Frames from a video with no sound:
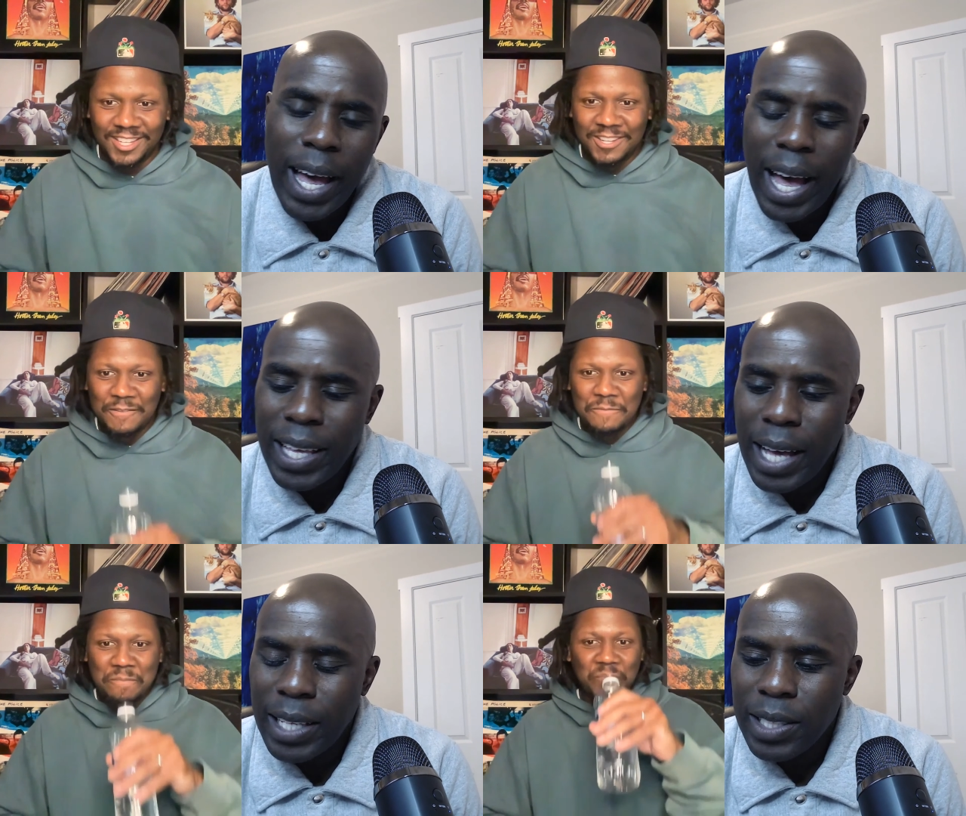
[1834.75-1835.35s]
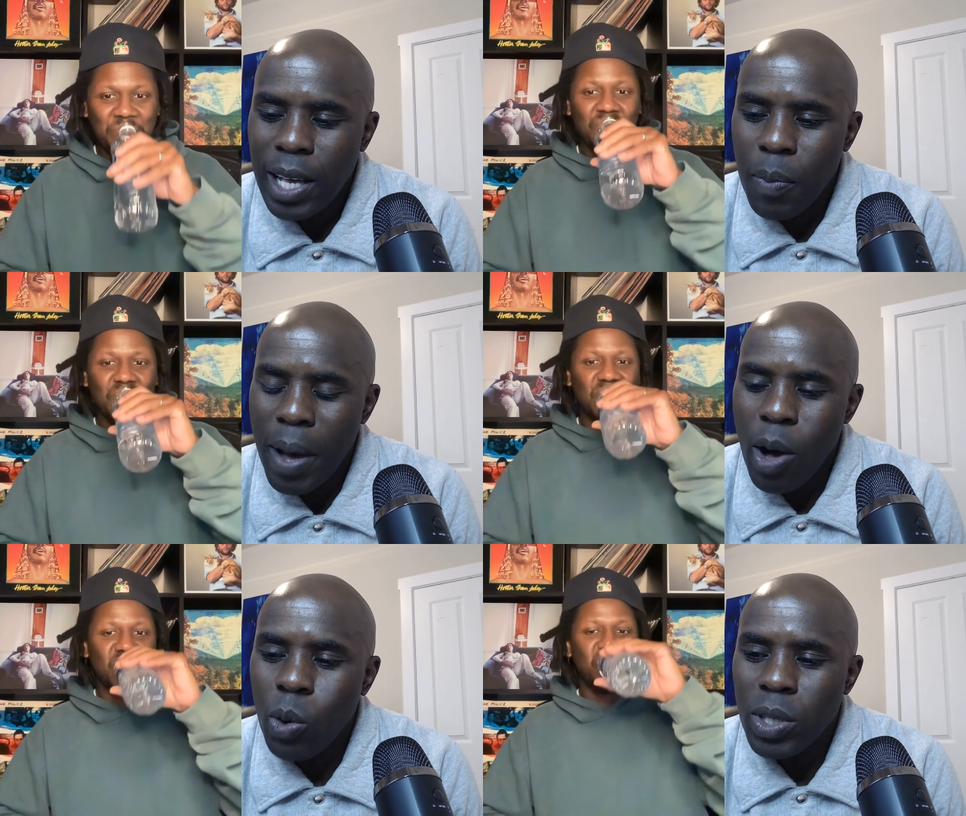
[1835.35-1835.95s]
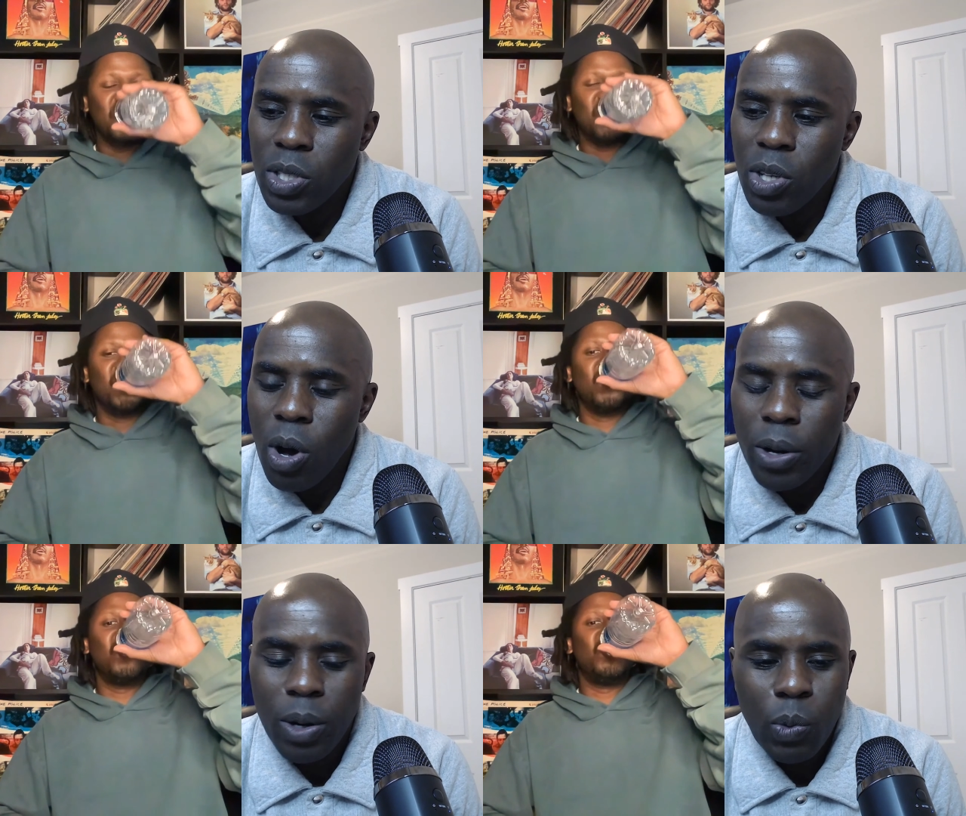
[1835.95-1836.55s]
Speaker 1: I, I I tell my oldest
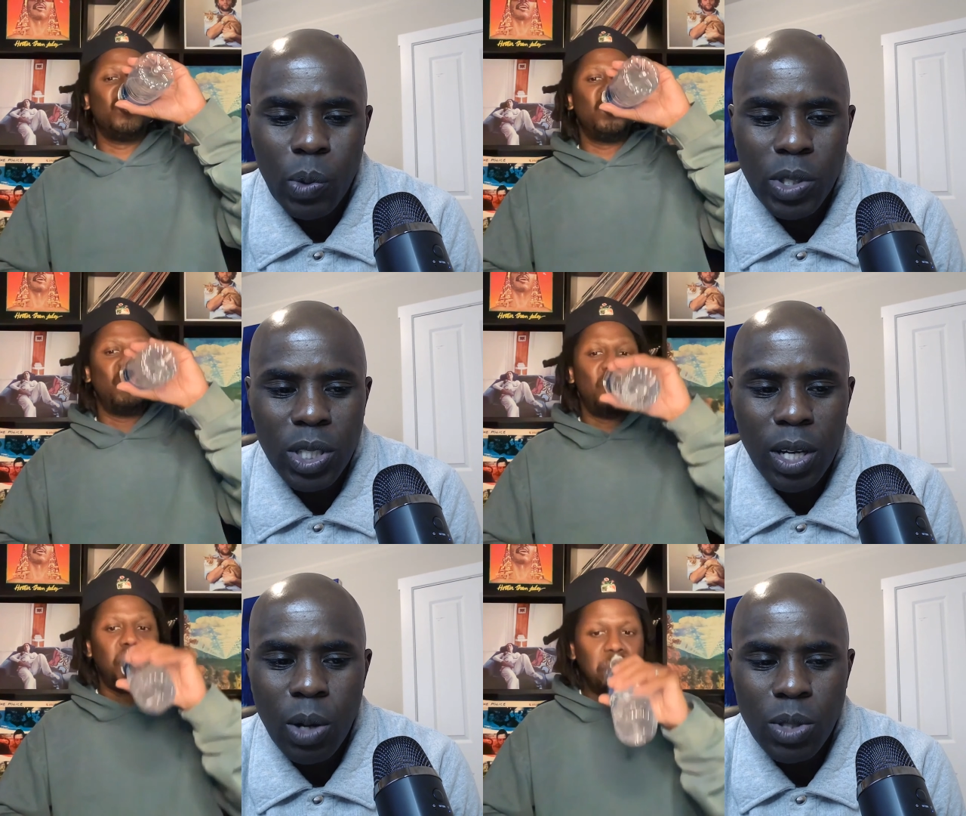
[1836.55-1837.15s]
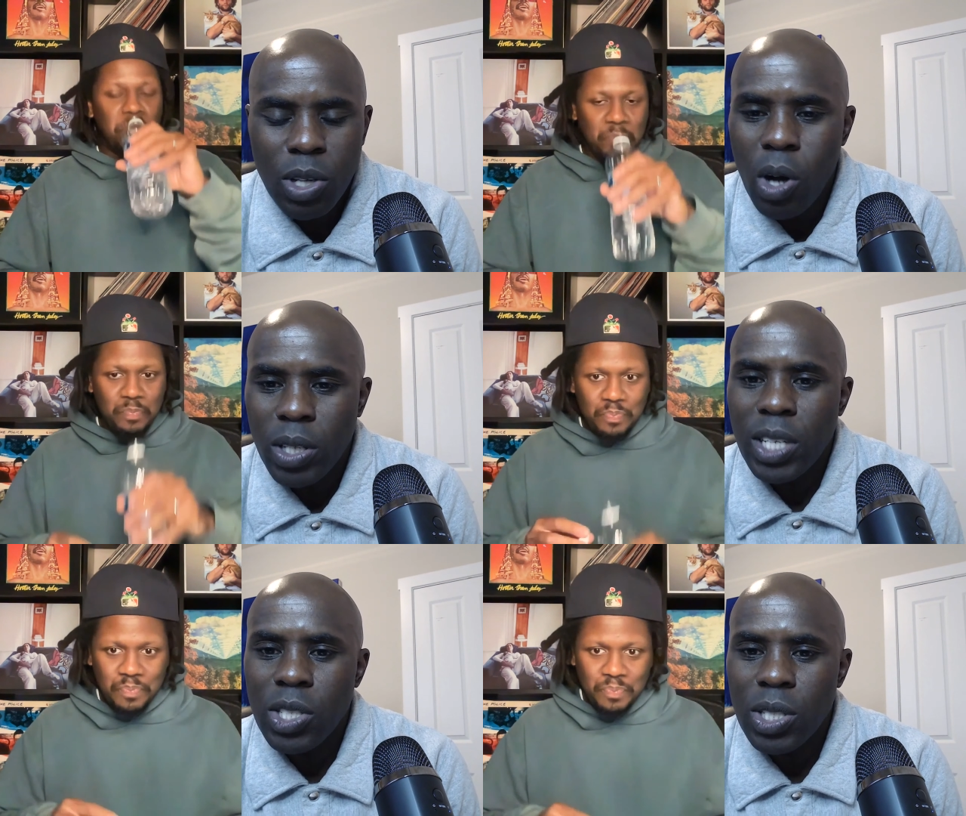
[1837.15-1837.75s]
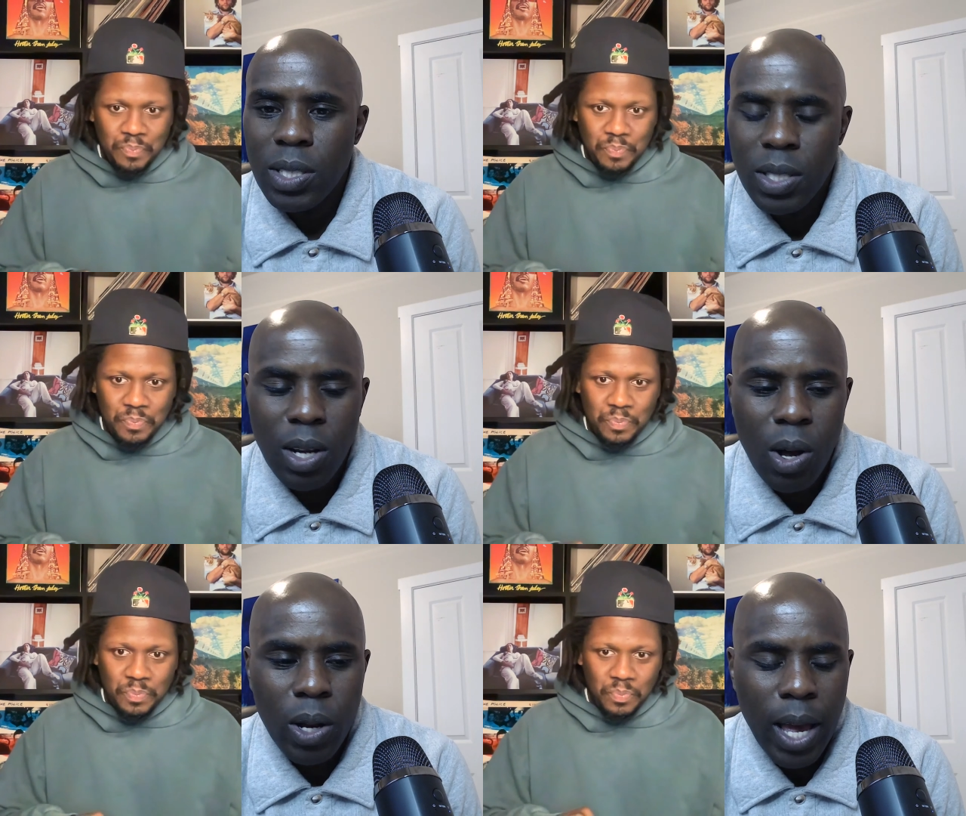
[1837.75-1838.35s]
daughter when she goes to auditions
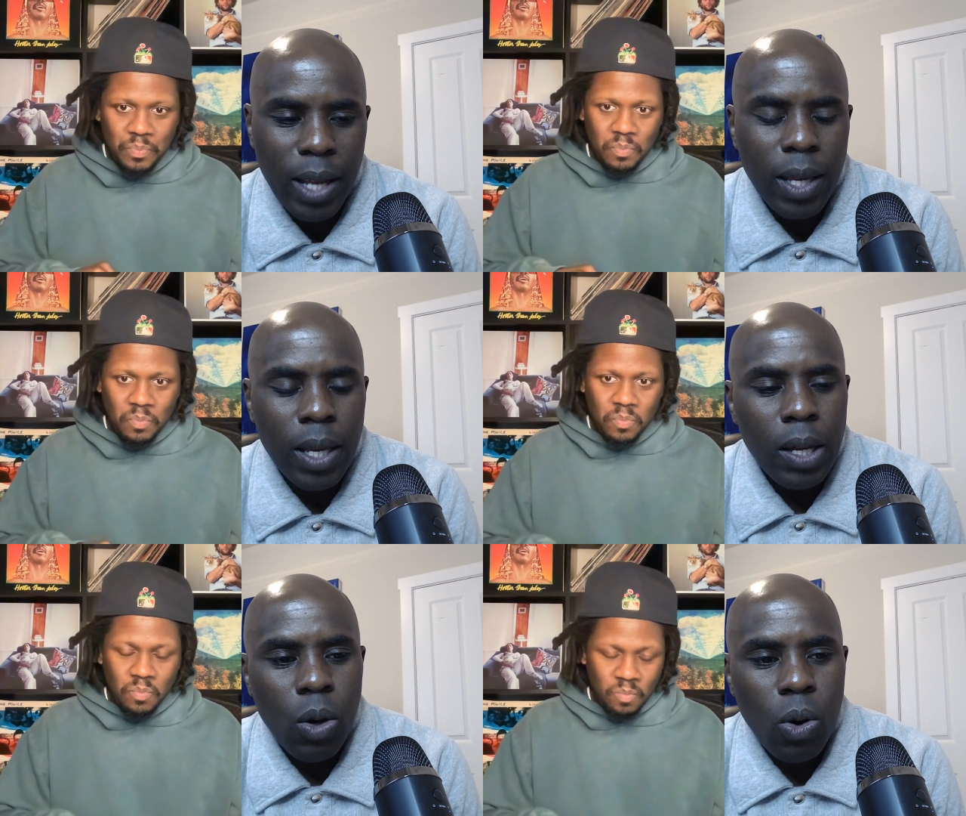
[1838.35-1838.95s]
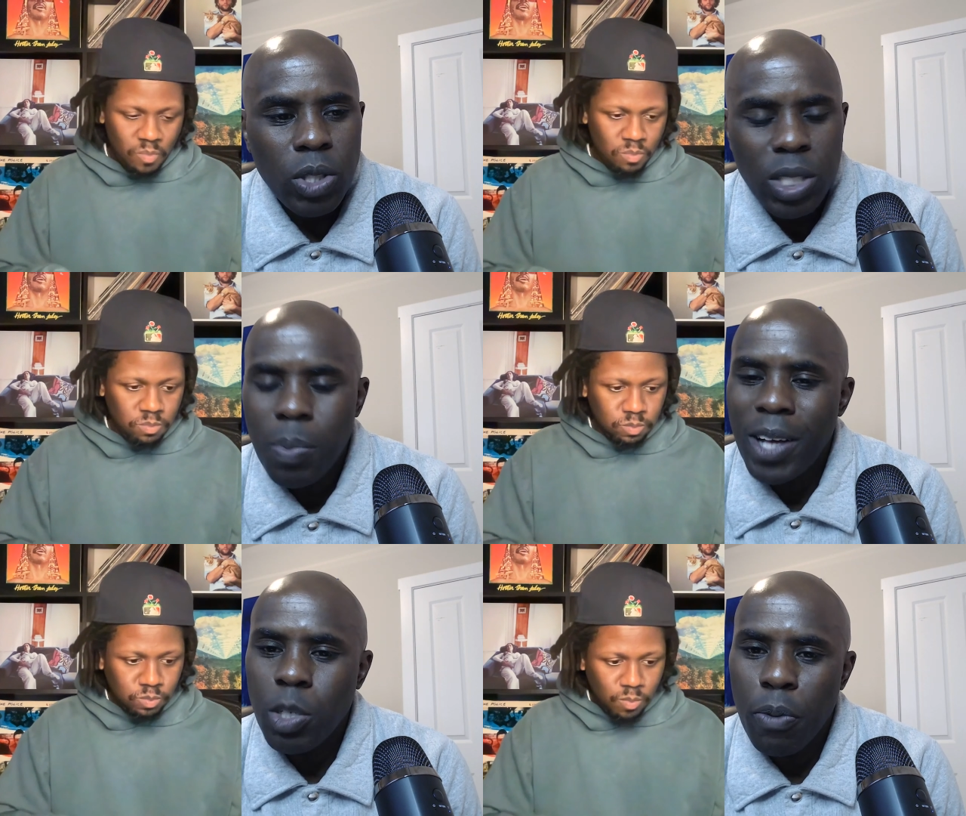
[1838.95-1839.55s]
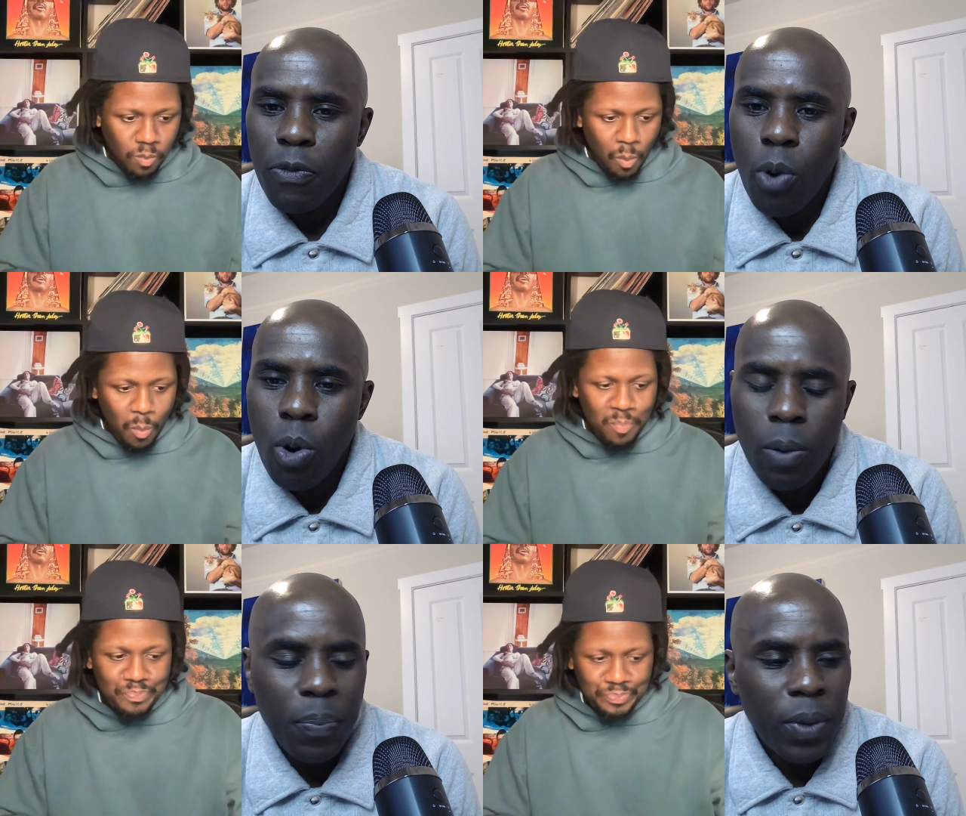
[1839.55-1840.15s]
and all that, or she's about to
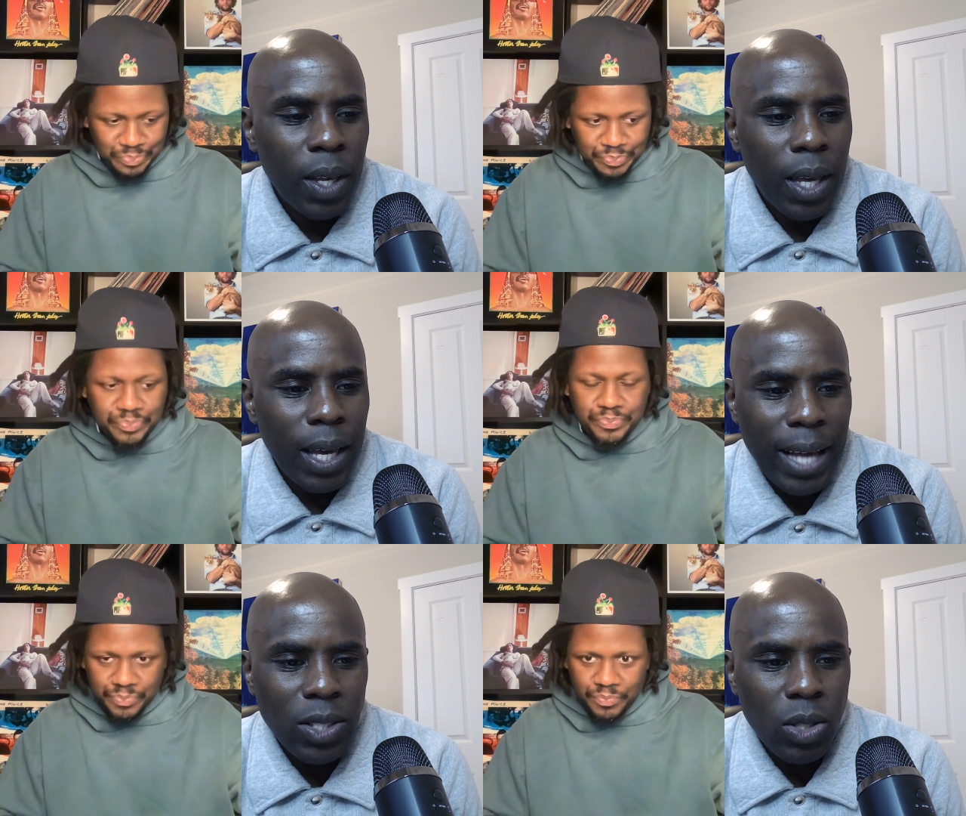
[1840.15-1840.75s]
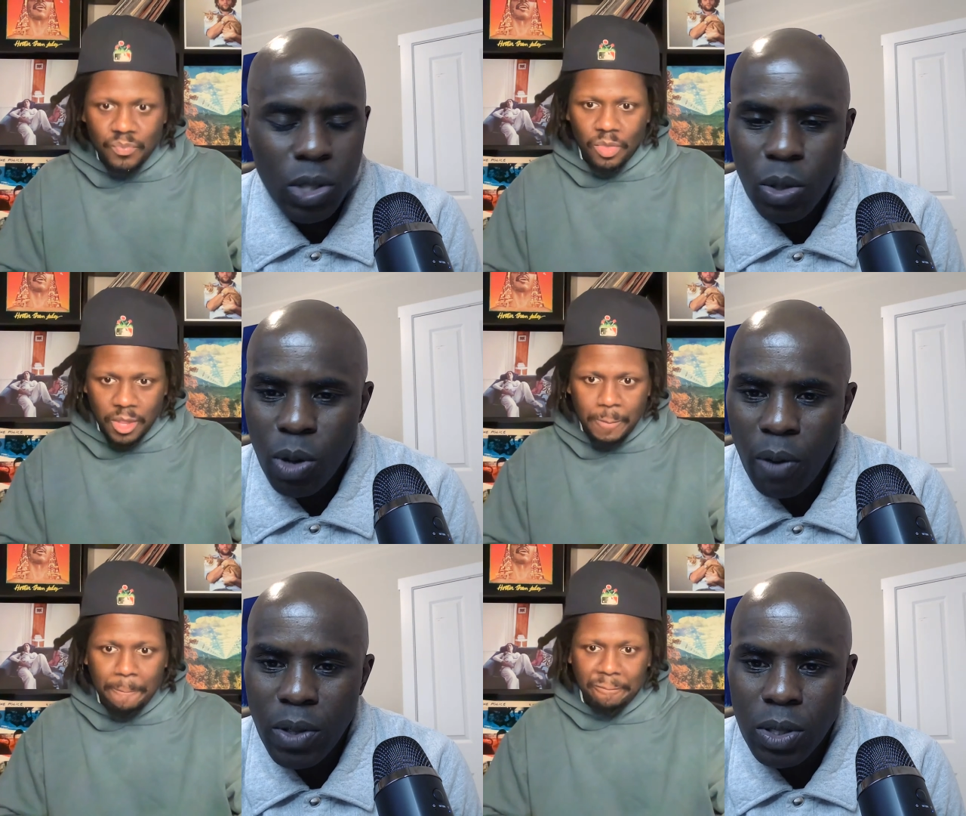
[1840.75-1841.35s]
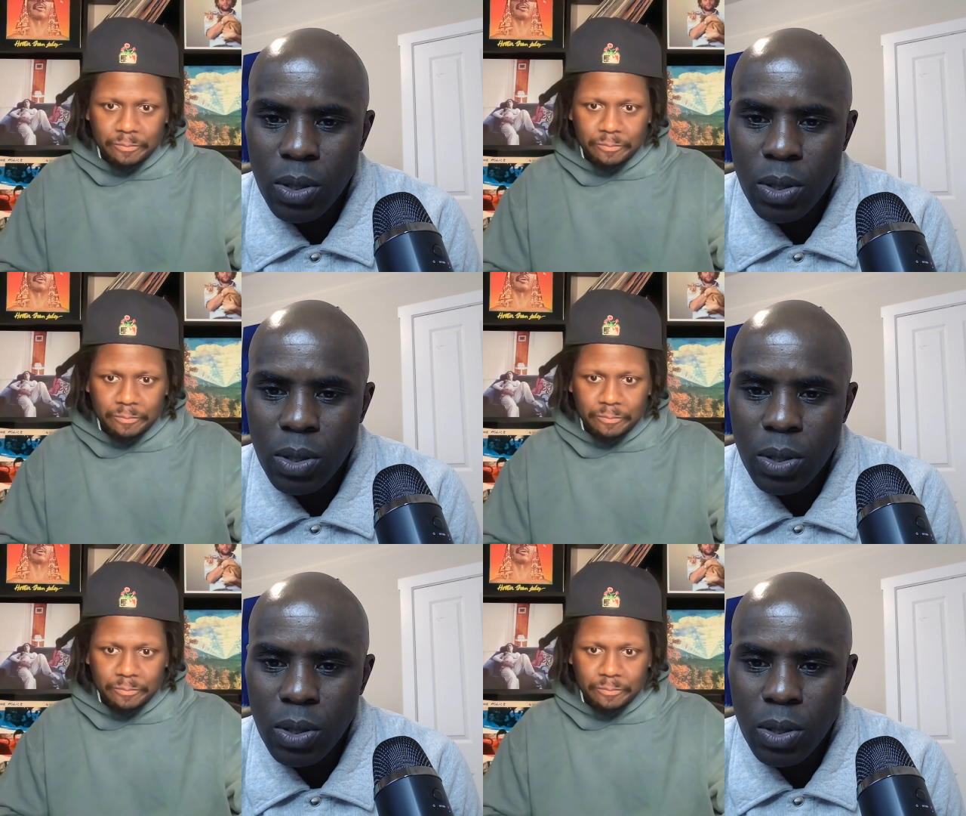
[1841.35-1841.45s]
perform, and I ask her, "So you nervous?"